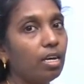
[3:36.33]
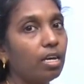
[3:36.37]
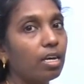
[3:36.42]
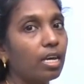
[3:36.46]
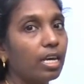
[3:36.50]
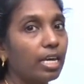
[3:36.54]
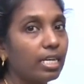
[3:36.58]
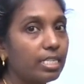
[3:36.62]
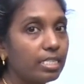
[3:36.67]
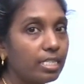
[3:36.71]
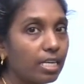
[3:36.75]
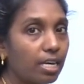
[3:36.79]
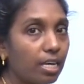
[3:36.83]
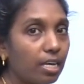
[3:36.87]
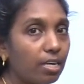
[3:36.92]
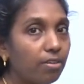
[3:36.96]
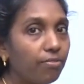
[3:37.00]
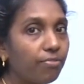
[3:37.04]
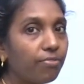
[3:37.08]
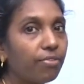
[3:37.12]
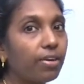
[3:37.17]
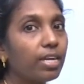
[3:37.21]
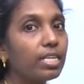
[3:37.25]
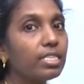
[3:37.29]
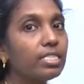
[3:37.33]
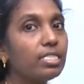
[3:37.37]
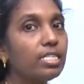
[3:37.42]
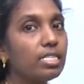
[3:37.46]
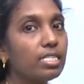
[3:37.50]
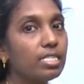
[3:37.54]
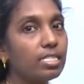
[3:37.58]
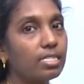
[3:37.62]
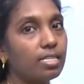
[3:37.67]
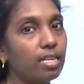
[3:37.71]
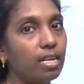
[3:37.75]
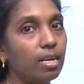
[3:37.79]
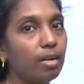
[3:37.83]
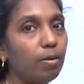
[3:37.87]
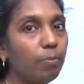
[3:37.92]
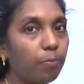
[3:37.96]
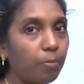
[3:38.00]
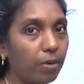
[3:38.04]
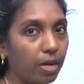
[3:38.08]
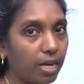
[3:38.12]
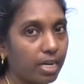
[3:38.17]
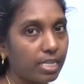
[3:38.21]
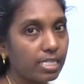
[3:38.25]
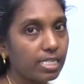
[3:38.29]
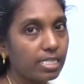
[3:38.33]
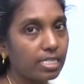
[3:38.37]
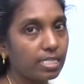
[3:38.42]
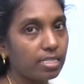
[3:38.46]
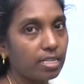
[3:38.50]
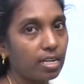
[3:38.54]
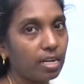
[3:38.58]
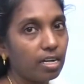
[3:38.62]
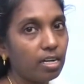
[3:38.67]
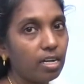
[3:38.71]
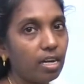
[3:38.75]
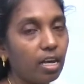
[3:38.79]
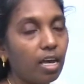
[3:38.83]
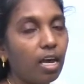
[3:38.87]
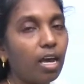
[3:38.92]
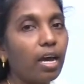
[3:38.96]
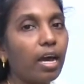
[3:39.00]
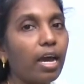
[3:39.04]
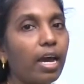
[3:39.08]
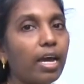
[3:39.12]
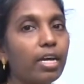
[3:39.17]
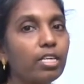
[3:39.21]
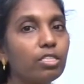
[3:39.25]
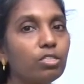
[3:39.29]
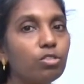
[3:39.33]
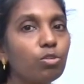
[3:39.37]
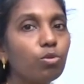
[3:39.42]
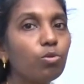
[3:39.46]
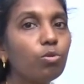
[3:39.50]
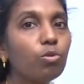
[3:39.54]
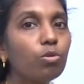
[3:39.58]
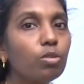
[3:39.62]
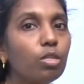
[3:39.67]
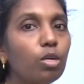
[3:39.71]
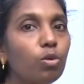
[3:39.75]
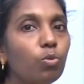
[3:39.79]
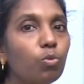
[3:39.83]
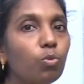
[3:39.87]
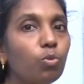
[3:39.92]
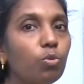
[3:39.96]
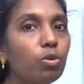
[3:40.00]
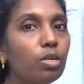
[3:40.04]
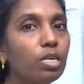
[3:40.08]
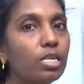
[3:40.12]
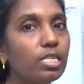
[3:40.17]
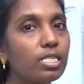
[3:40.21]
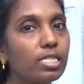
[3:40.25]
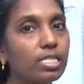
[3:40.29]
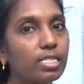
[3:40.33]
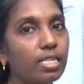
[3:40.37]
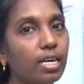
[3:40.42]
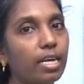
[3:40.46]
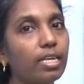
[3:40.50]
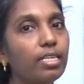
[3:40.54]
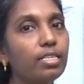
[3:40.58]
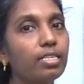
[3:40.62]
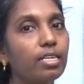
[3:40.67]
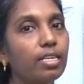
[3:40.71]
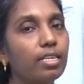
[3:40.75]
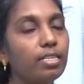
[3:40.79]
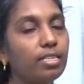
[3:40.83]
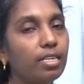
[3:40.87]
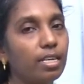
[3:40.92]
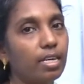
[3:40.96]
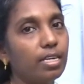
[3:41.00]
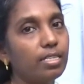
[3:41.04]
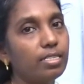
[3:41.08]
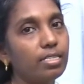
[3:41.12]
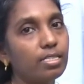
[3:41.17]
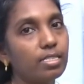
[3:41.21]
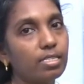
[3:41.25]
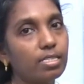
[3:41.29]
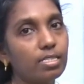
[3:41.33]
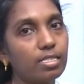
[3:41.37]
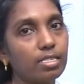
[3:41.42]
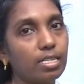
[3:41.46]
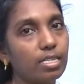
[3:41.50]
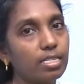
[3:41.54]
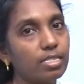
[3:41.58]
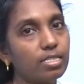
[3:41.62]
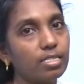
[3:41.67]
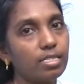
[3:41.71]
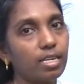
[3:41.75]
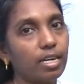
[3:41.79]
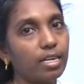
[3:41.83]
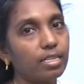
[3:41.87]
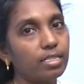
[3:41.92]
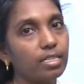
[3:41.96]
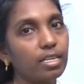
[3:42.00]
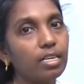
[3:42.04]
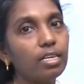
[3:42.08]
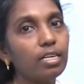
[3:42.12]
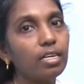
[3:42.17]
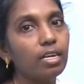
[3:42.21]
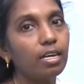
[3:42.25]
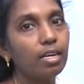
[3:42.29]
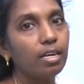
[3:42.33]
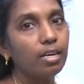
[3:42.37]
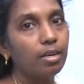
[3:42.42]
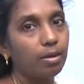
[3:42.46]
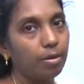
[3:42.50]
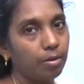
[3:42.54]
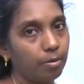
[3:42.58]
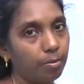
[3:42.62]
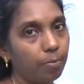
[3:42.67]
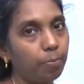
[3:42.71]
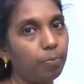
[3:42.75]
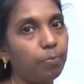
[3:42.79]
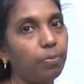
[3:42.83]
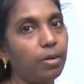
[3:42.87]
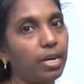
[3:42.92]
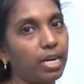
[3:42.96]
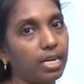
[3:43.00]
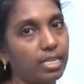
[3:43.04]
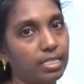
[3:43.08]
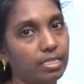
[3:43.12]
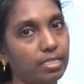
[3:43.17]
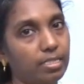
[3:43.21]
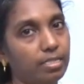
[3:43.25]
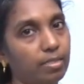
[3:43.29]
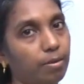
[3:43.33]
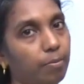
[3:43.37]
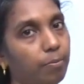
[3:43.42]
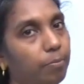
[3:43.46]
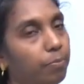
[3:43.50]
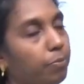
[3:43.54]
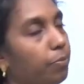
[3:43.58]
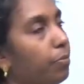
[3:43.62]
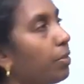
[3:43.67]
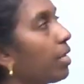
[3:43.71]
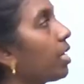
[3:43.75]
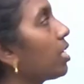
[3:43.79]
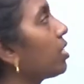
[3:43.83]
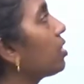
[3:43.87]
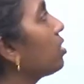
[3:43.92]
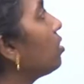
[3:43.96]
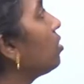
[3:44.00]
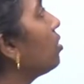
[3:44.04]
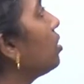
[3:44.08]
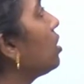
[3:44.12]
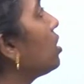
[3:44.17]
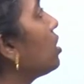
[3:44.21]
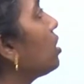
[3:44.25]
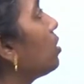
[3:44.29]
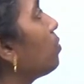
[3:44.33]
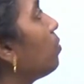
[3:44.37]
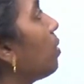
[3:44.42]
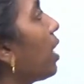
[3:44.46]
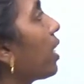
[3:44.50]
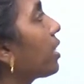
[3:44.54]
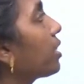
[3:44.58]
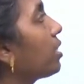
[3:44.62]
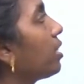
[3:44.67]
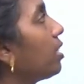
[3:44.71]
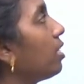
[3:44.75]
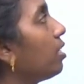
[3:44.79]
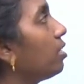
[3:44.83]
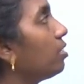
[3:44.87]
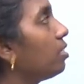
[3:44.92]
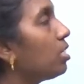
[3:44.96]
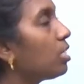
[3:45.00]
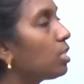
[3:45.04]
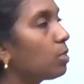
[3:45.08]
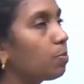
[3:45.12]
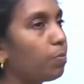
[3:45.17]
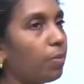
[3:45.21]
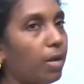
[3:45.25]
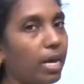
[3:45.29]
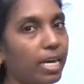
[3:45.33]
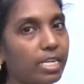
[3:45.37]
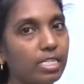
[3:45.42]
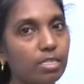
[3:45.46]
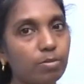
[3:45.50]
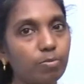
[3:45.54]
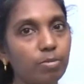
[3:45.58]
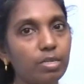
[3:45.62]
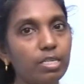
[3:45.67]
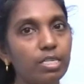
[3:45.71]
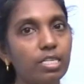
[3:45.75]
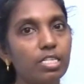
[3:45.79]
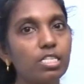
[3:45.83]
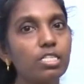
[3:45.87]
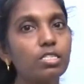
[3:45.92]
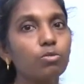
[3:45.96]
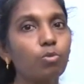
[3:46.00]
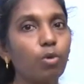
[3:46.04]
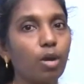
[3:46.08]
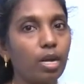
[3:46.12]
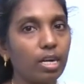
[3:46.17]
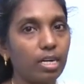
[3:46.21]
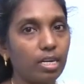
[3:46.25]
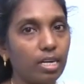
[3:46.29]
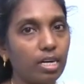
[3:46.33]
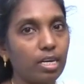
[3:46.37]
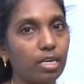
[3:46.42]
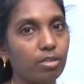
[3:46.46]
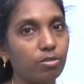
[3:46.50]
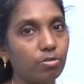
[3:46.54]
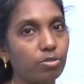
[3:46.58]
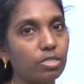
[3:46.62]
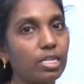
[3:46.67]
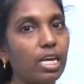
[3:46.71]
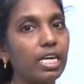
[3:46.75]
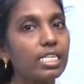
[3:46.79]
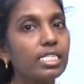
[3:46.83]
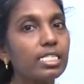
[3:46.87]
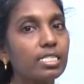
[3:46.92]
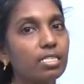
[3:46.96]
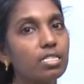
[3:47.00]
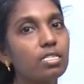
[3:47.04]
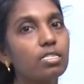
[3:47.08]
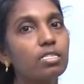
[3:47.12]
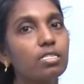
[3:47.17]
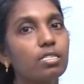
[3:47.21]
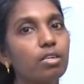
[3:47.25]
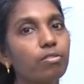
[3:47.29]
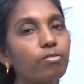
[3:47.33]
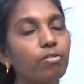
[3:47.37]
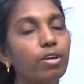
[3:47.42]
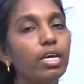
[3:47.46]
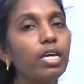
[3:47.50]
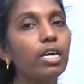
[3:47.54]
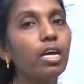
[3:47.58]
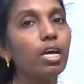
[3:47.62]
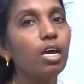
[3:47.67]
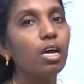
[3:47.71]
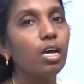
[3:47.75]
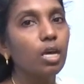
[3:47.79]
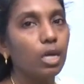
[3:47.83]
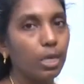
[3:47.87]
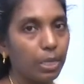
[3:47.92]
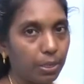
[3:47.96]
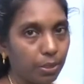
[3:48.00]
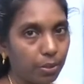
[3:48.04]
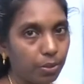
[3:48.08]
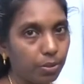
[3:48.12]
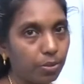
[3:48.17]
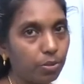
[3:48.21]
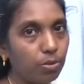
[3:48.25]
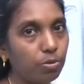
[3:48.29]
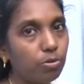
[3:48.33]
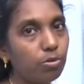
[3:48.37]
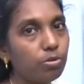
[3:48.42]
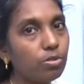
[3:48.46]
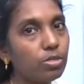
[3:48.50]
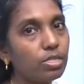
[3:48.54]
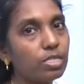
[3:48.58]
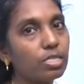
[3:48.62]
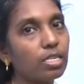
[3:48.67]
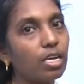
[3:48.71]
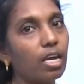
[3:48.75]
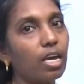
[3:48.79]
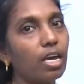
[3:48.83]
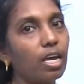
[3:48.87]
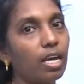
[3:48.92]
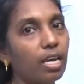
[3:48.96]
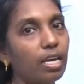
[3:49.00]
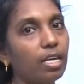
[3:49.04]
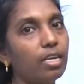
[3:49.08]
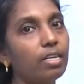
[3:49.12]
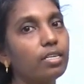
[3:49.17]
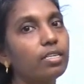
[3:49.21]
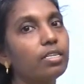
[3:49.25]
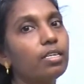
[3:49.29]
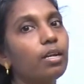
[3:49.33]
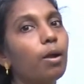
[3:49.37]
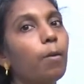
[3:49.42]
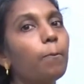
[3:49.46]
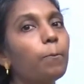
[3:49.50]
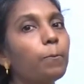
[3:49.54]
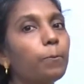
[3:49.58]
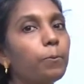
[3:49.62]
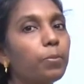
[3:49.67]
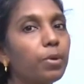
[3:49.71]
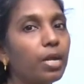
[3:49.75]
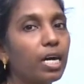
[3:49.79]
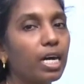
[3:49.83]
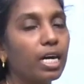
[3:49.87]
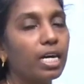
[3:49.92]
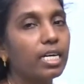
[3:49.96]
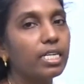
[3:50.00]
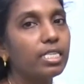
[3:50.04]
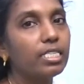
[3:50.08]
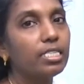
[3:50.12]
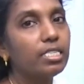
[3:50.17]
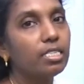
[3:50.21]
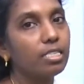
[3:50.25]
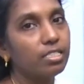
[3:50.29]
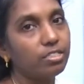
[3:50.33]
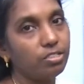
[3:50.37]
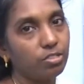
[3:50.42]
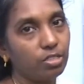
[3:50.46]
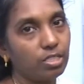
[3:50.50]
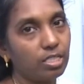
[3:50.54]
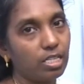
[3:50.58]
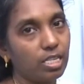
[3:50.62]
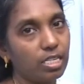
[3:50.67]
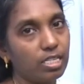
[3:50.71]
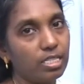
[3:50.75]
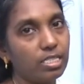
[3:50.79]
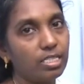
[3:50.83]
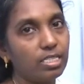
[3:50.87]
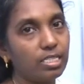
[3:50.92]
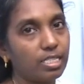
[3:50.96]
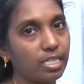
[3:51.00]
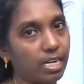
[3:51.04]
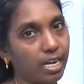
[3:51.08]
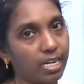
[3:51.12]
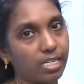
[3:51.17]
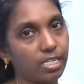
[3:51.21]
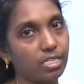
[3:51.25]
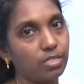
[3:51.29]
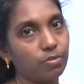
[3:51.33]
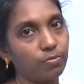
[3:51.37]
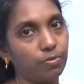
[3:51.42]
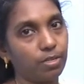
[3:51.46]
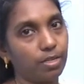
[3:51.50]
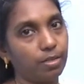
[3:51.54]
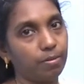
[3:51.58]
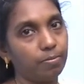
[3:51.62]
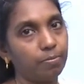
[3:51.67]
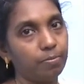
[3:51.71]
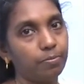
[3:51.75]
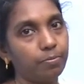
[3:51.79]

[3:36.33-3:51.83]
it infects the cell, plant cell, and through the wounded site it enters inside the plant. So this bacteria, this plasmid is widely used, extensively used in plant gene transfer.